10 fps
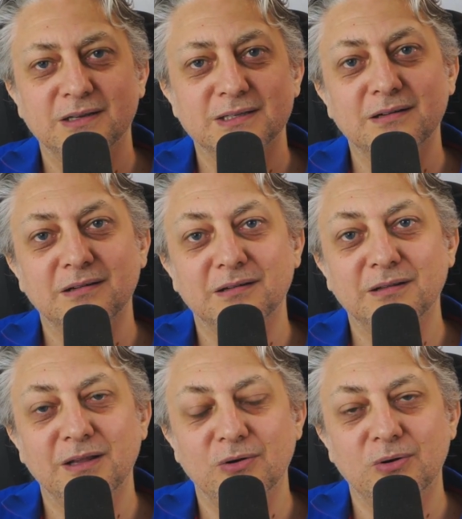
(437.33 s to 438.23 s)

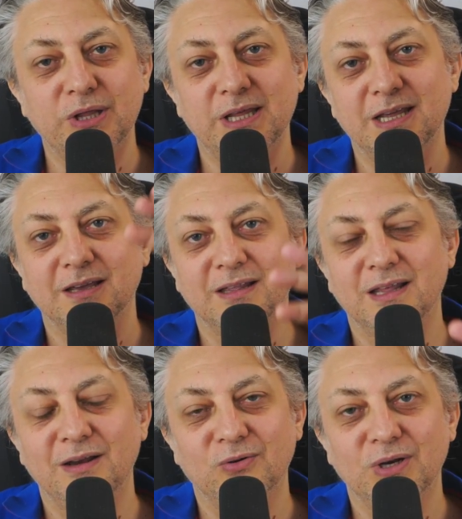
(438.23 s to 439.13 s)
the old thing, and
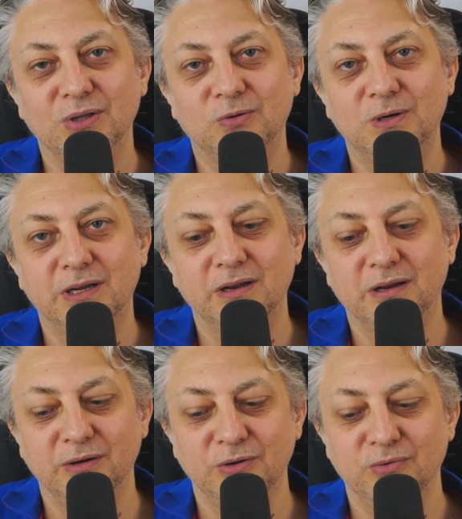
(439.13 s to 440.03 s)
then you need to learn the
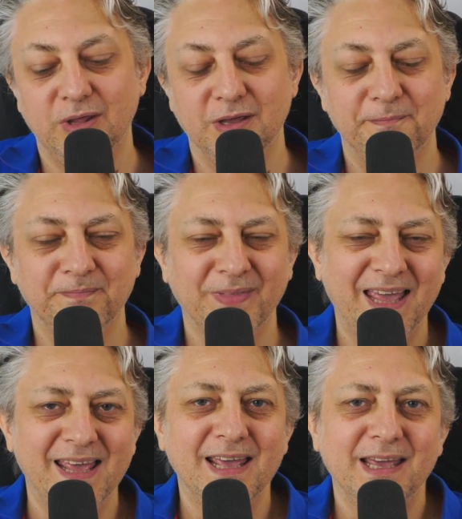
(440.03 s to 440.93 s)
new thing.
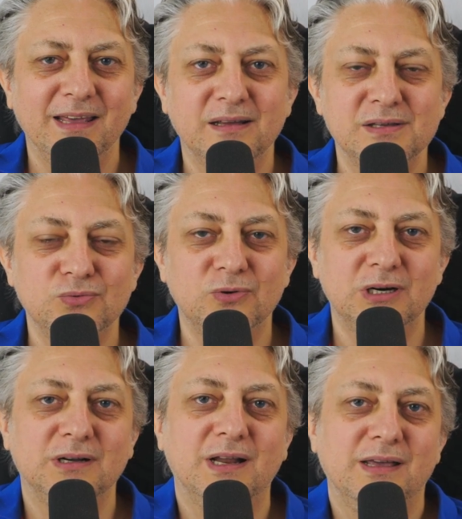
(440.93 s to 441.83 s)
It doesn't
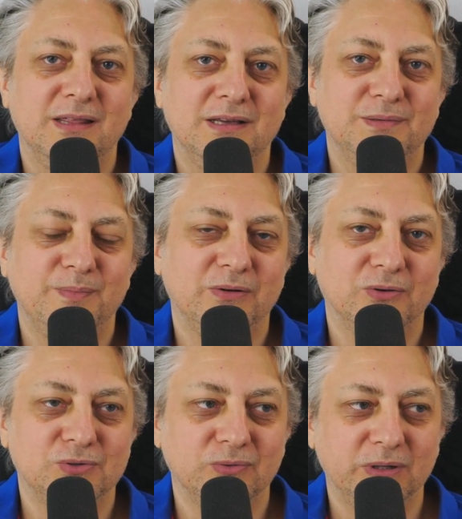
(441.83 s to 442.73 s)
work like this,
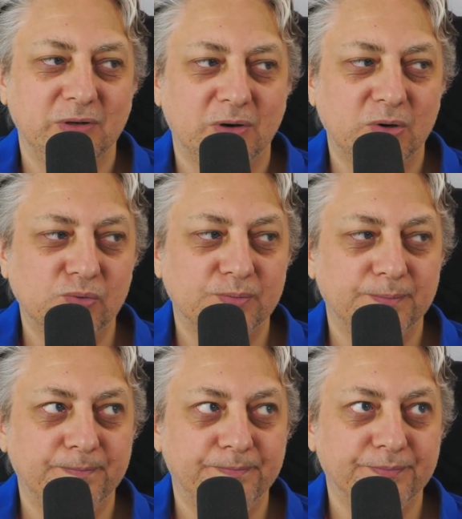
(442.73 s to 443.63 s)
because what you're
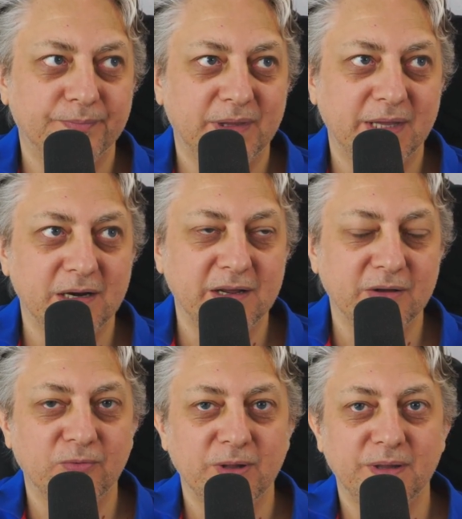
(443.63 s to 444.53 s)
dealing
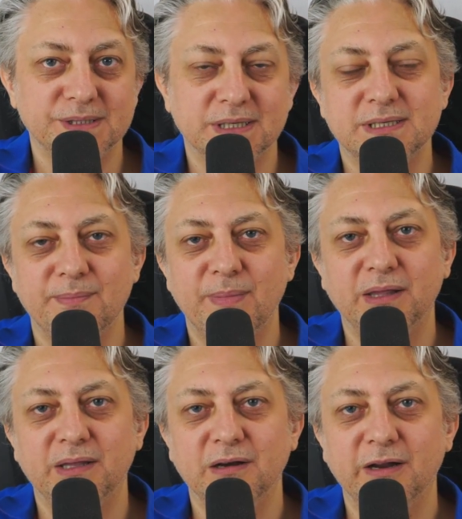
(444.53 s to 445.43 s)
with is a
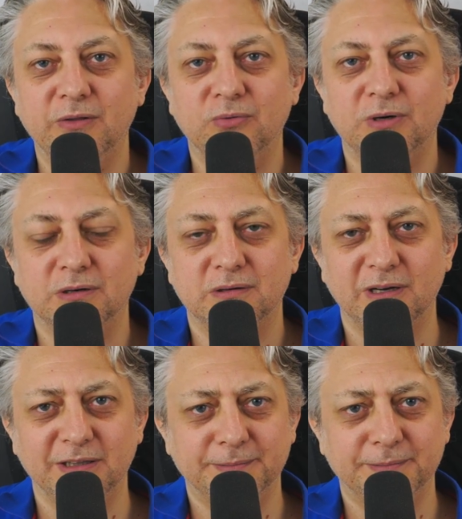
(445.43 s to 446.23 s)
semantic network, right?